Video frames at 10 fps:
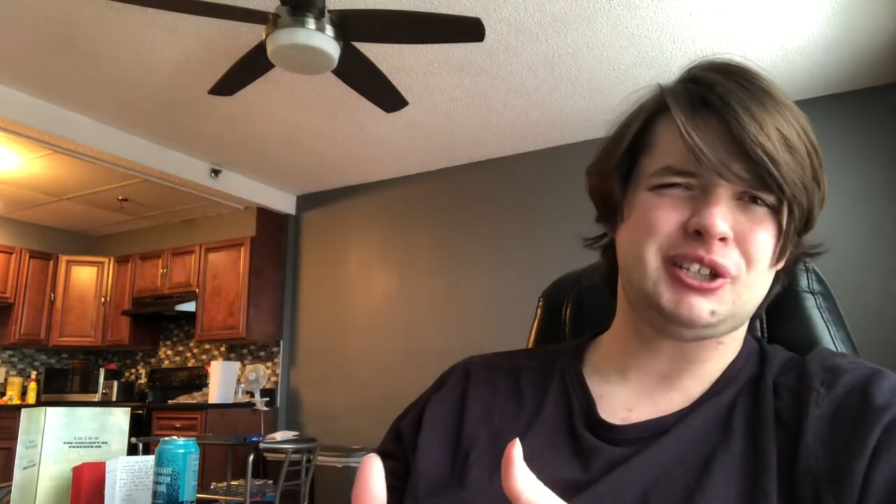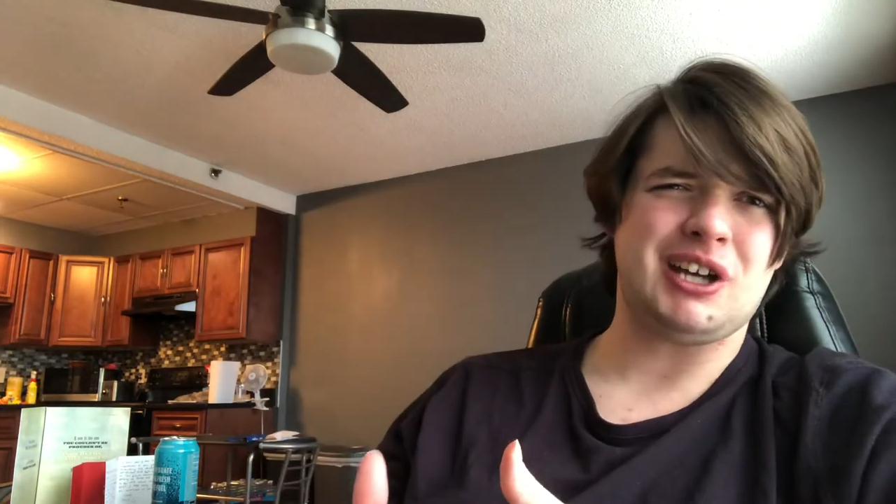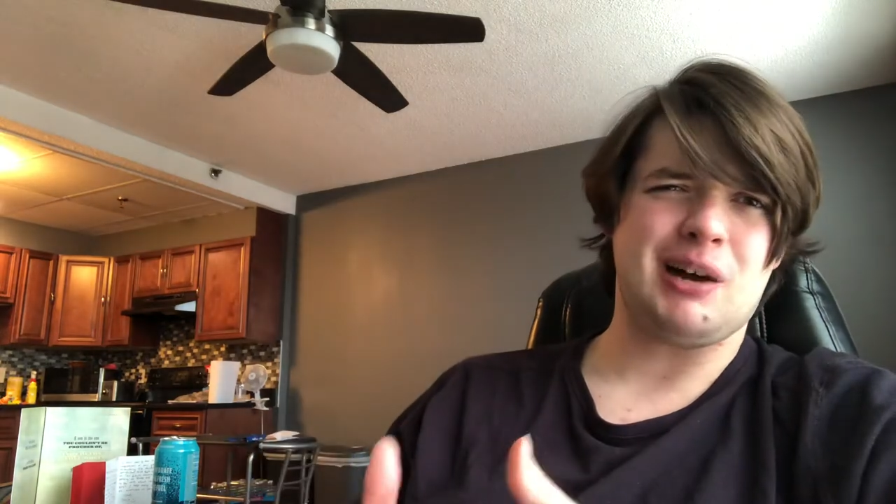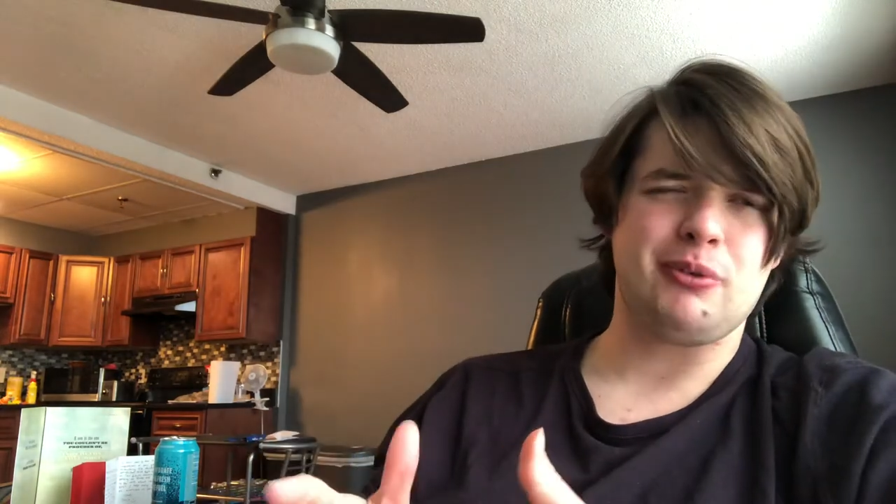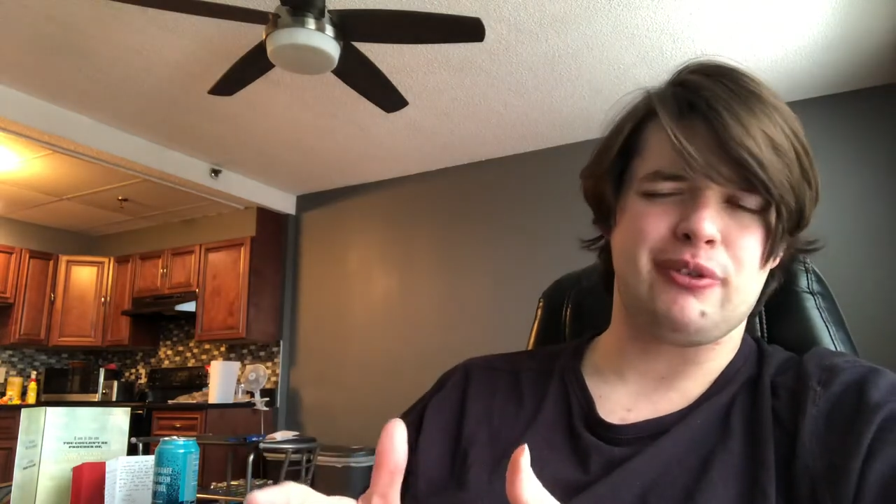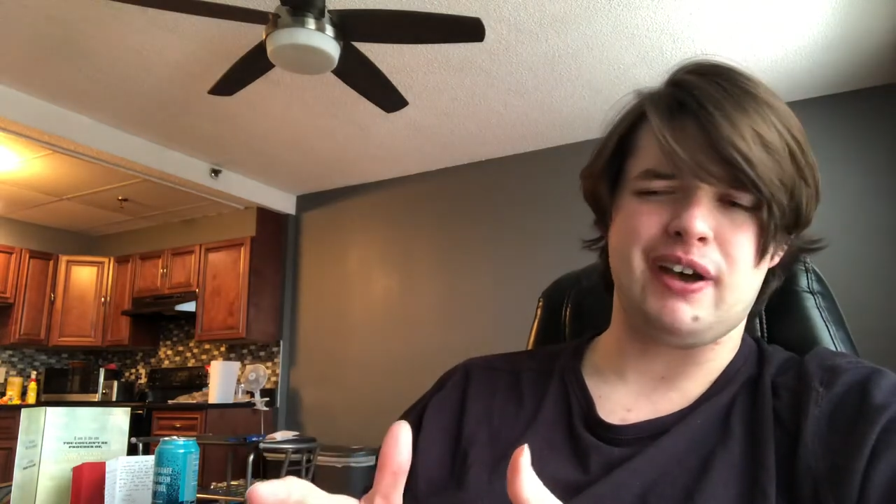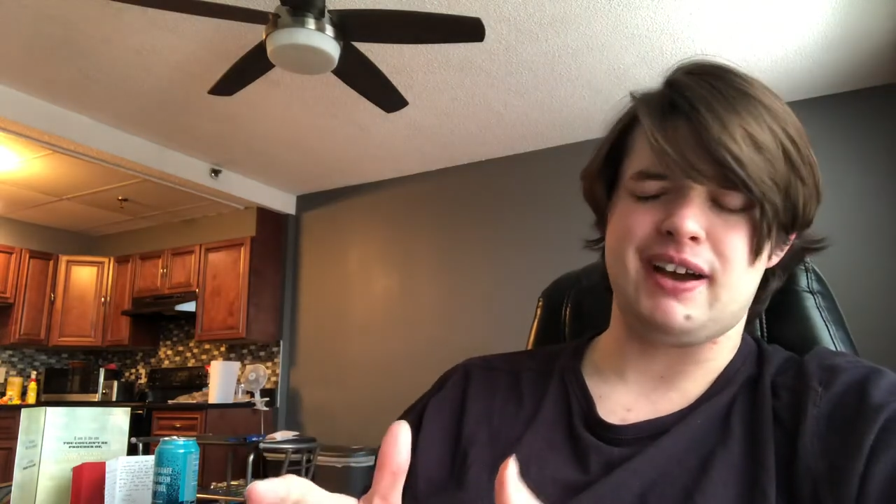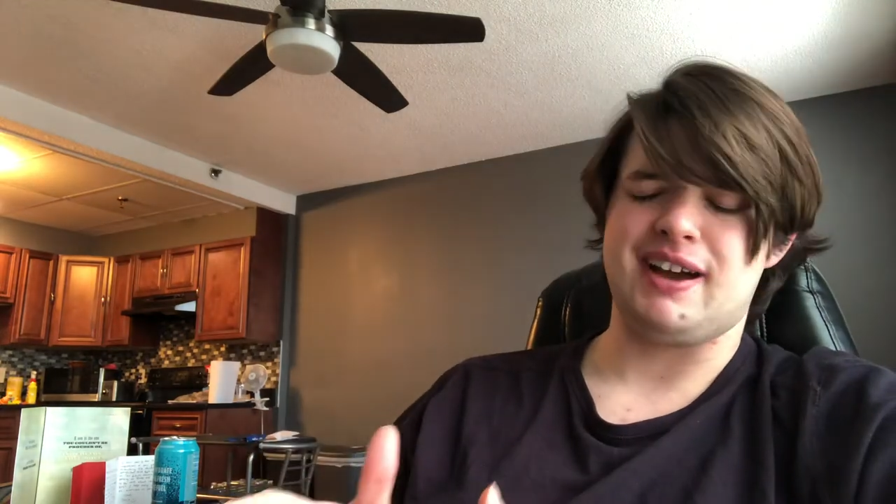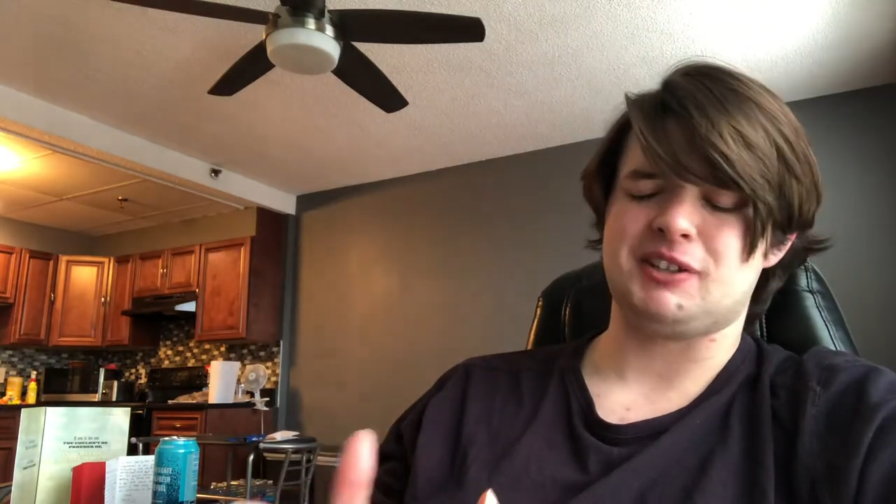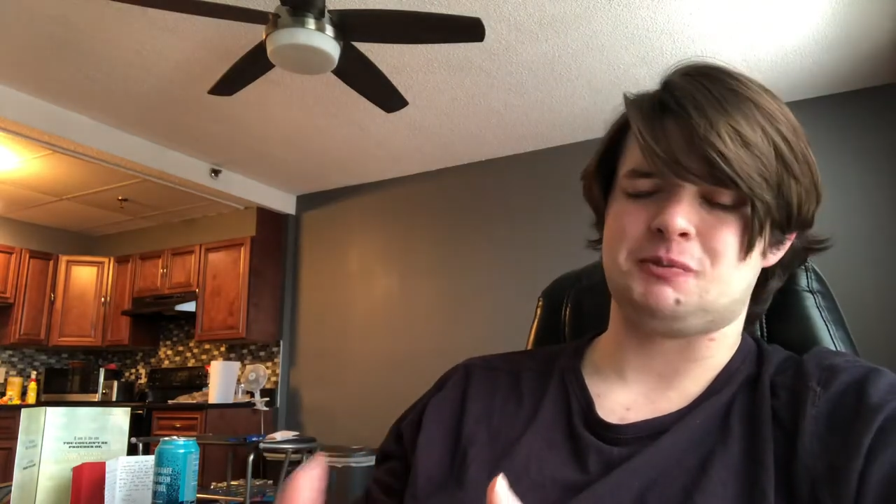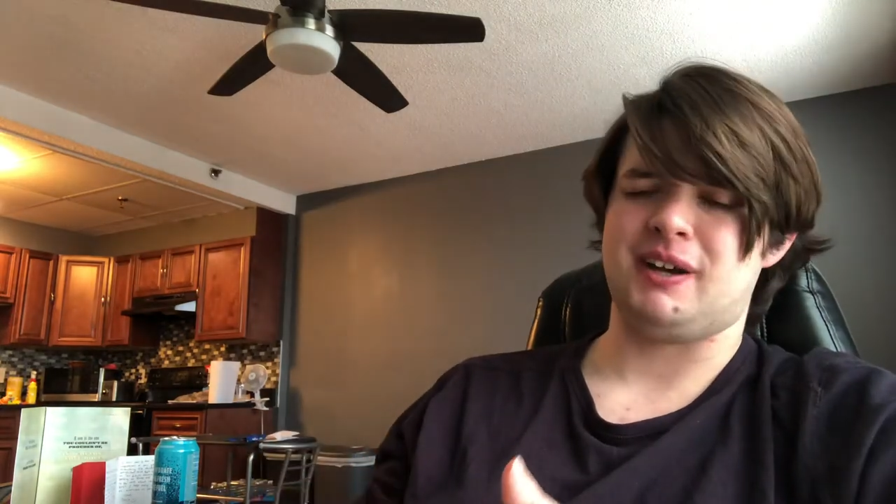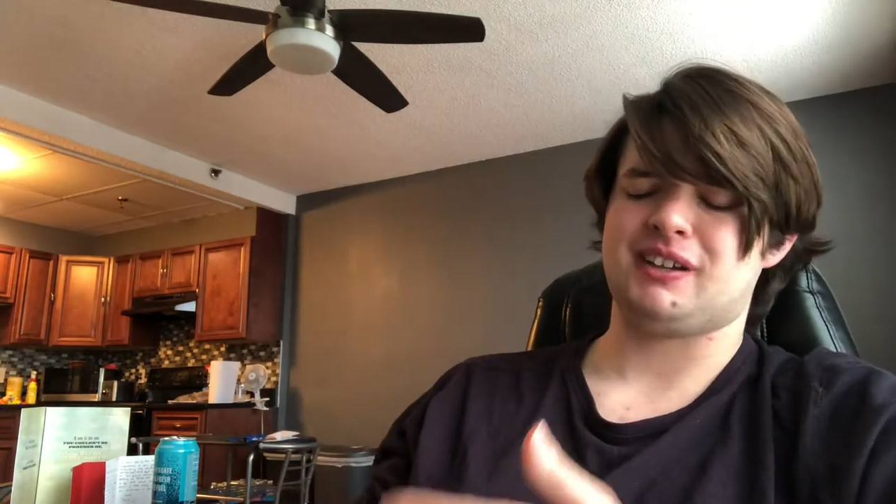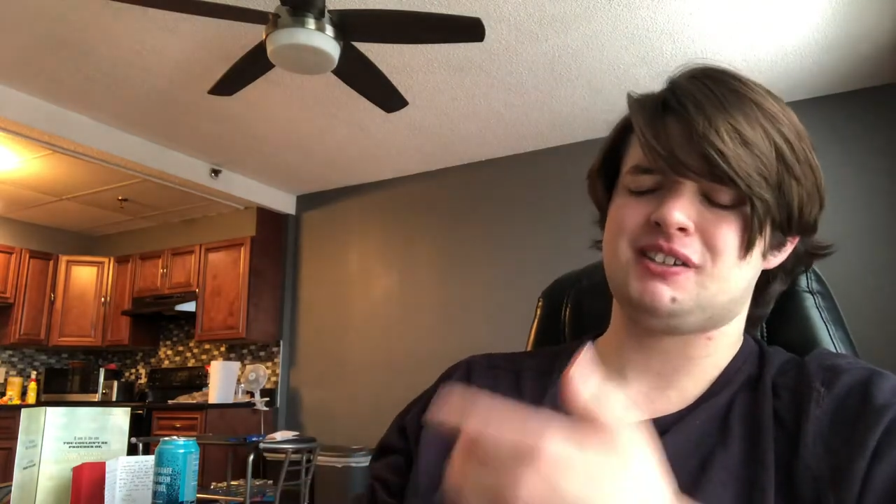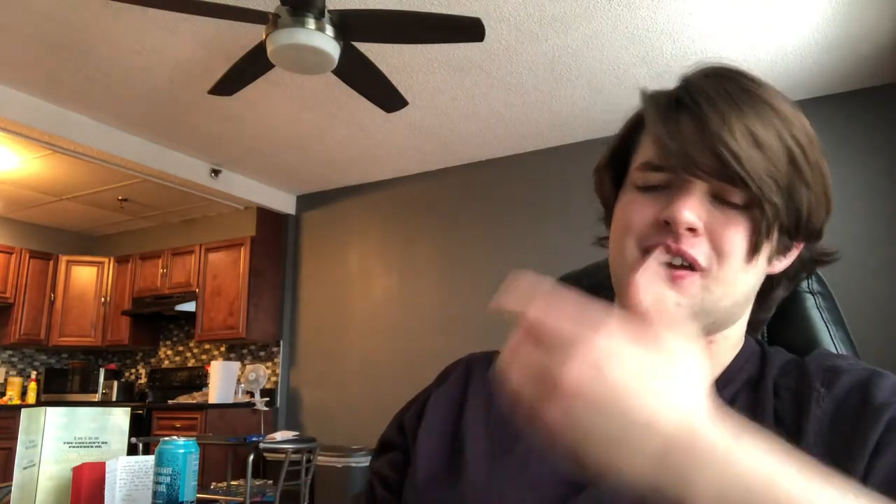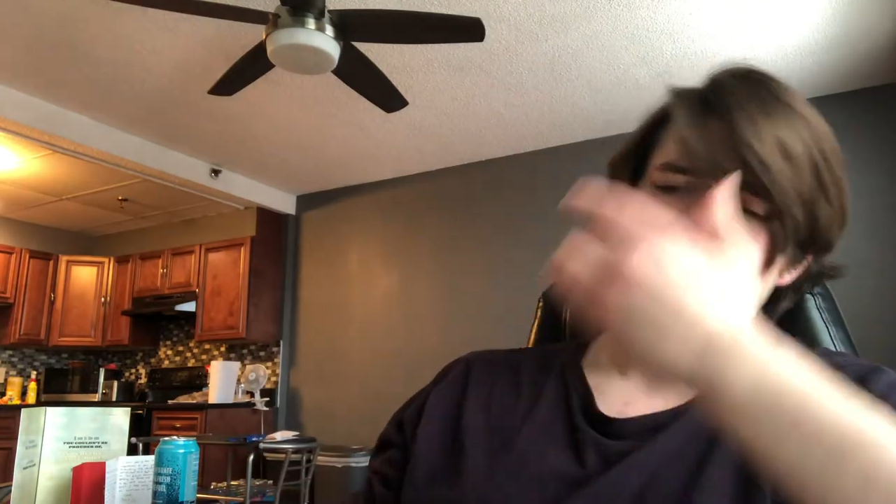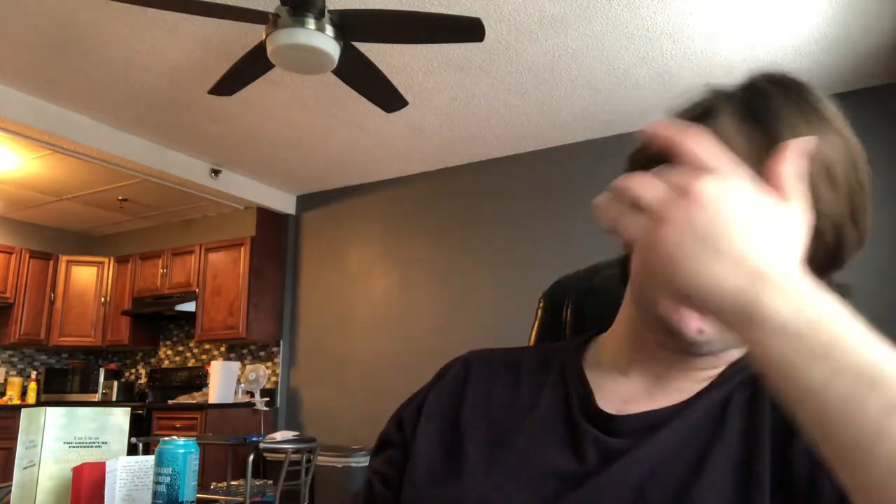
job with that aspect